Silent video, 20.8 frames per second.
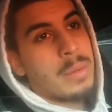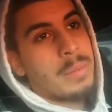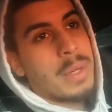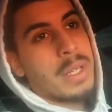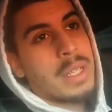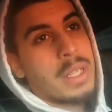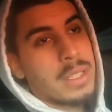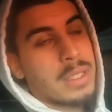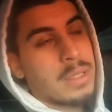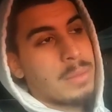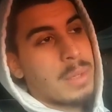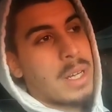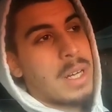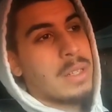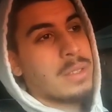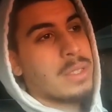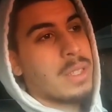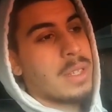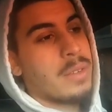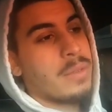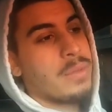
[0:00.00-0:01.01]
I might get some
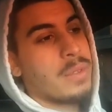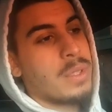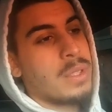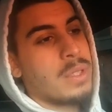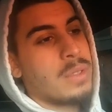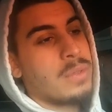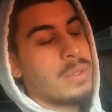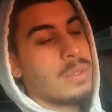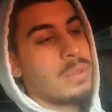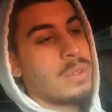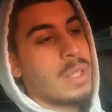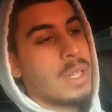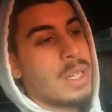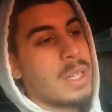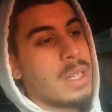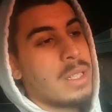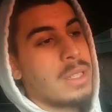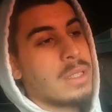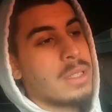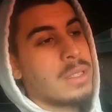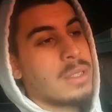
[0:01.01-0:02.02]
outside footage for you
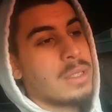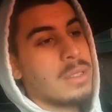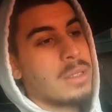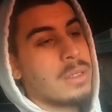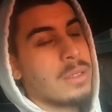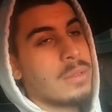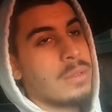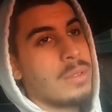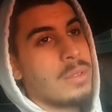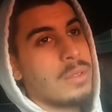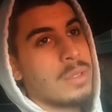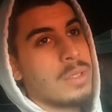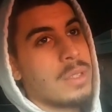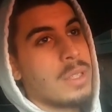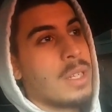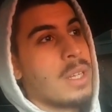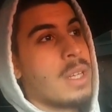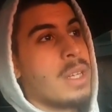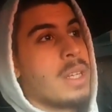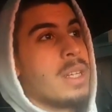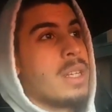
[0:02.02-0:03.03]
guys. Who knows?
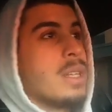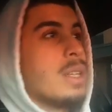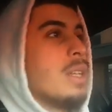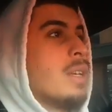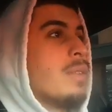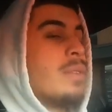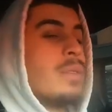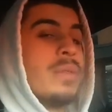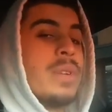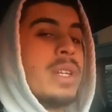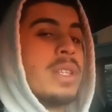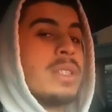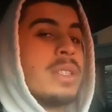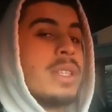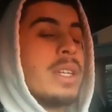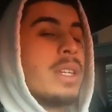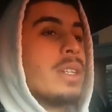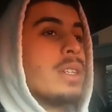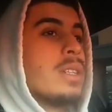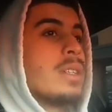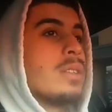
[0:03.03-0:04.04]
If it rains
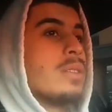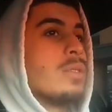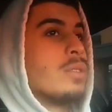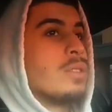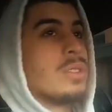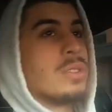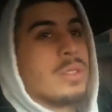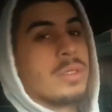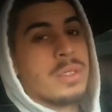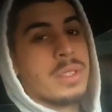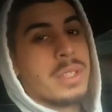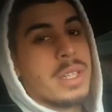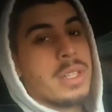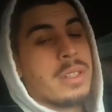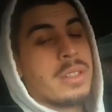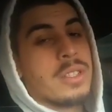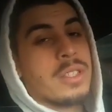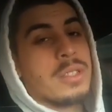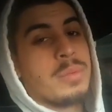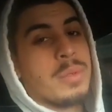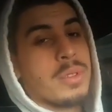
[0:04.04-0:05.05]
later or snows later,
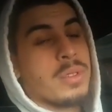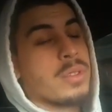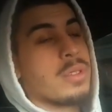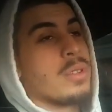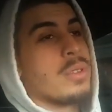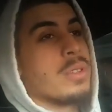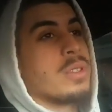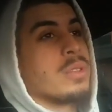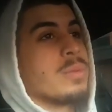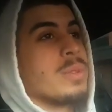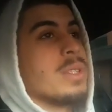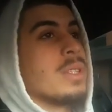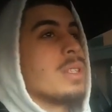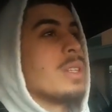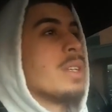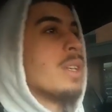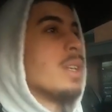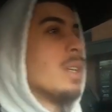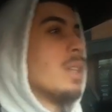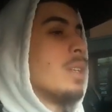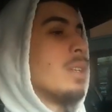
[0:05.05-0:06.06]
because it's supposed to snow this week.
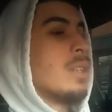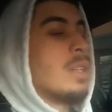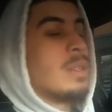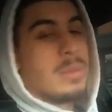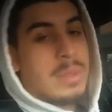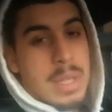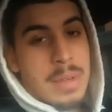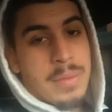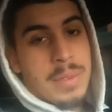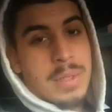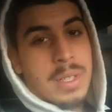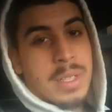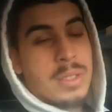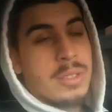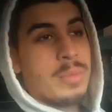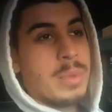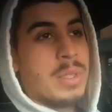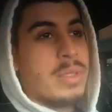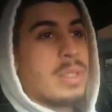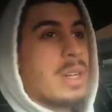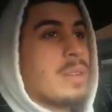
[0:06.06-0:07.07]
Definitely gonna
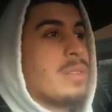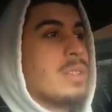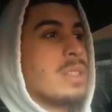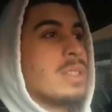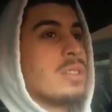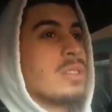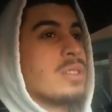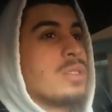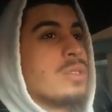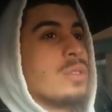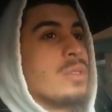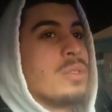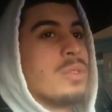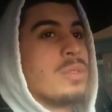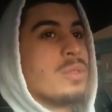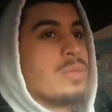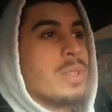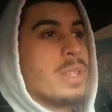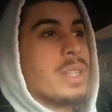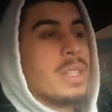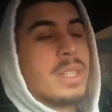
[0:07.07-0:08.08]
be driving this in the snow,
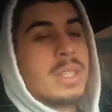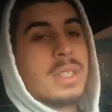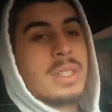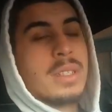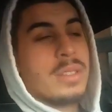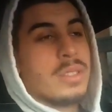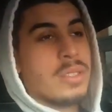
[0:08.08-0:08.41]
the rain.